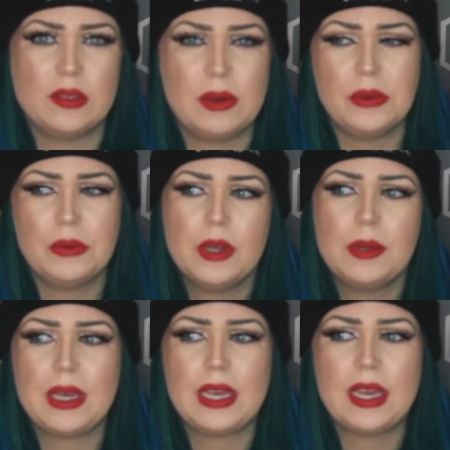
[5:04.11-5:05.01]
You to
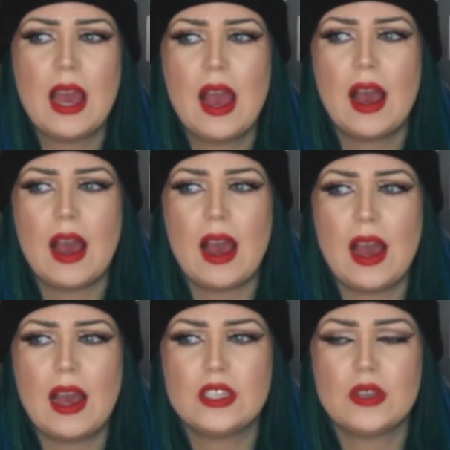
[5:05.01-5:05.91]
be
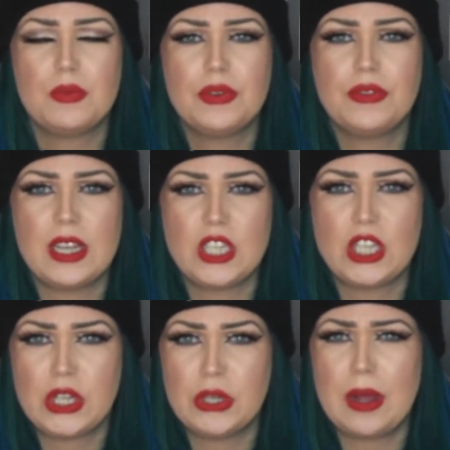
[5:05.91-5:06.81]
as
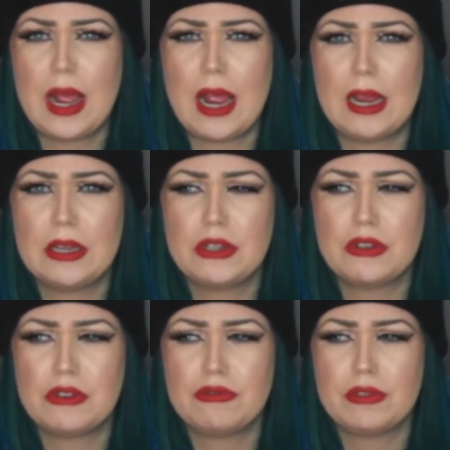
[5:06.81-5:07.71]
professional and
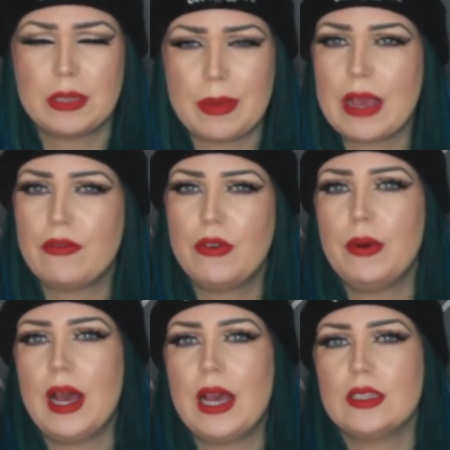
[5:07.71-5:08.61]
respectful
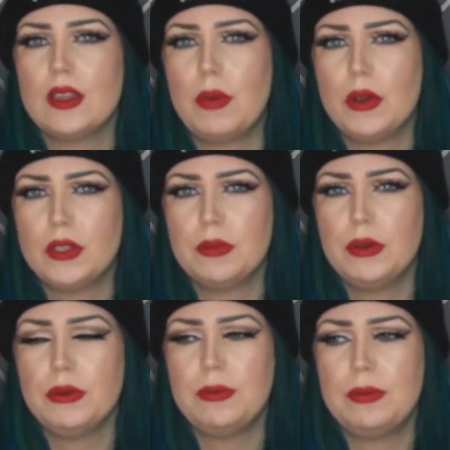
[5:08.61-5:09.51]
as
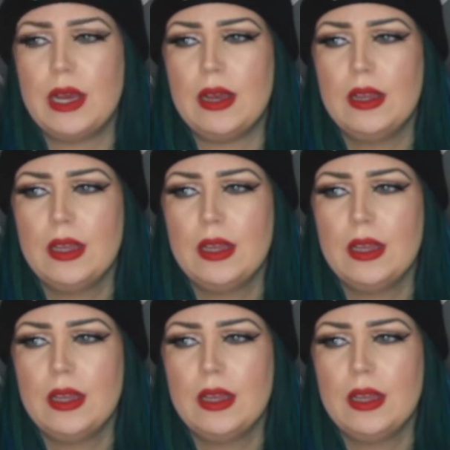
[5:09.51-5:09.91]
possible, but